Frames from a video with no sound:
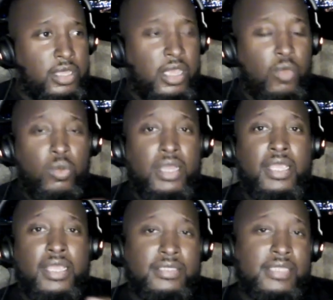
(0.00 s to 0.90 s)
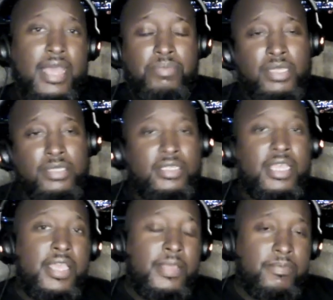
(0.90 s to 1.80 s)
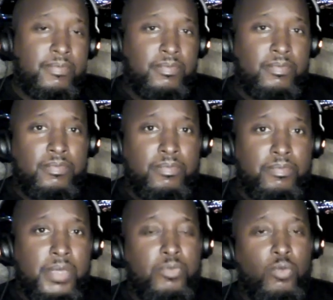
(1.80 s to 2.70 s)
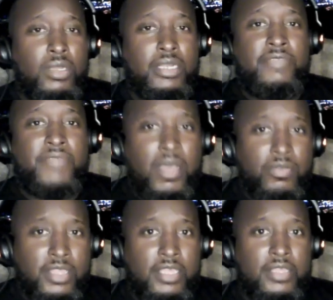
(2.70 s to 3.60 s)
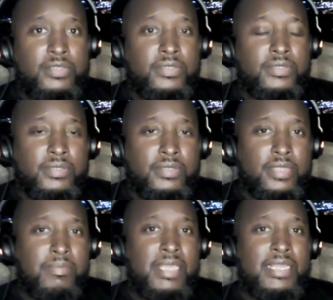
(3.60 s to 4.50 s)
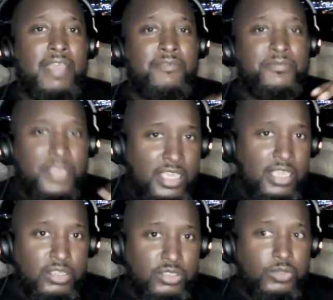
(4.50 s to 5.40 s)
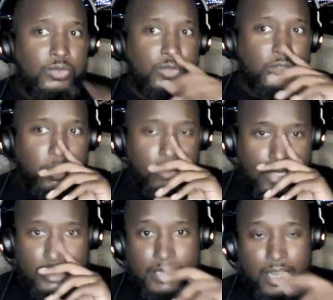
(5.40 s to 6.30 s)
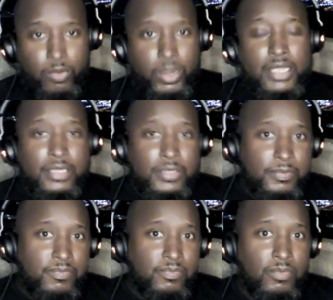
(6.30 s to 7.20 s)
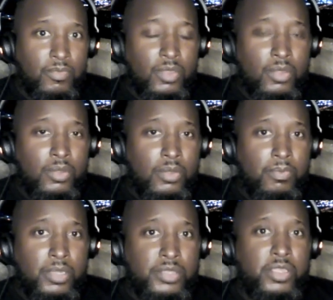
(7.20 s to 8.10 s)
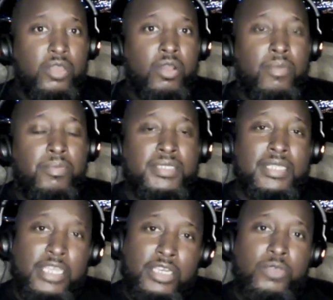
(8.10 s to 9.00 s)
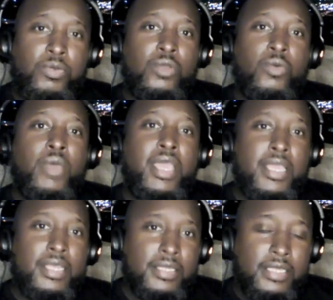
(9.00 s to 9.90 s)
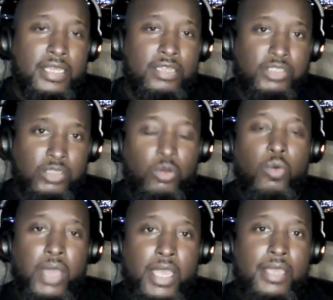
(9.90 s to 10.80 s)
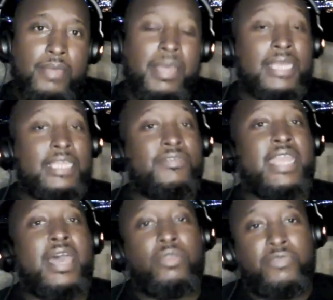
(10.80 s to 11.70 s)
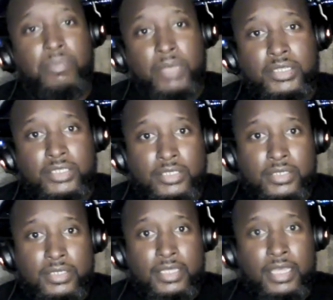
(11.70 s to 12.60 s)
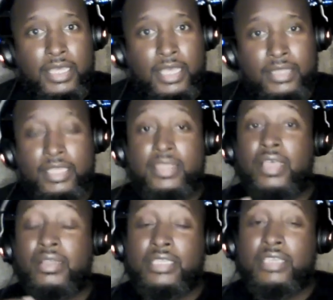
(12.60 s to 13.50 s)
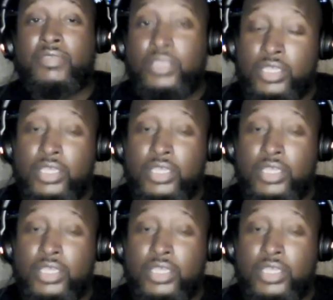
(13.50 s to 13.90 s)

and what is not being said. People will leave out things. They may not feed you certain things directly, but they are misleading you in a way, in a subtle way, by leaving out information. And then they'll leave it